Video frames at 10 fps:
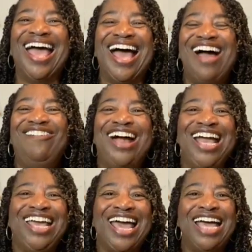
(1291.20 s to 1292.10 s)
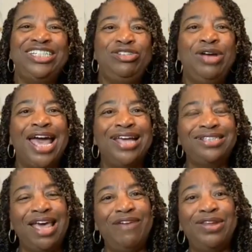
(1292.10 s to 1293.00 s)
All right, guys, you guys
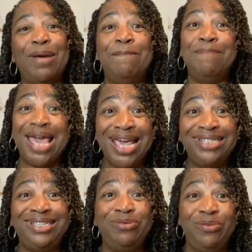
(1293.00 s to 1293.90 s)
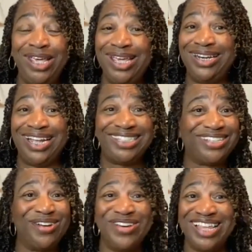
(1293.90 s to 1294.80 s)
have an amazing week. Let's
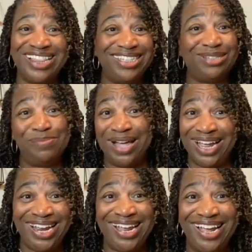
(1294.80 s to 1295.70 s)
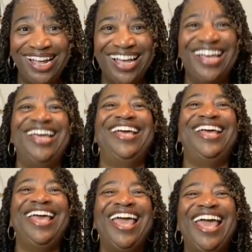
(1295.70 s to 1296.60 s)
go get this money.
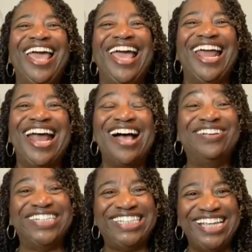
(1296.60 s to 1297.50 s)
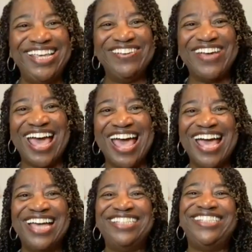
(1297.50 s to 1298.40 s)
And I will see you
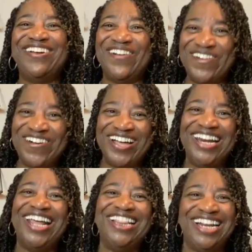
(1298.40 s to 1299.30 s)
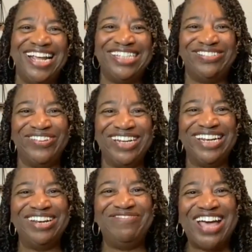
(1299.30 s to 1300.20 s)
guys on the next one.
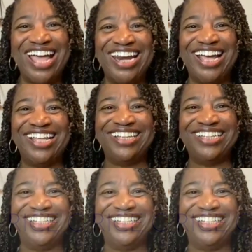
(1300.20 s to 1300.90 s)
Bye now.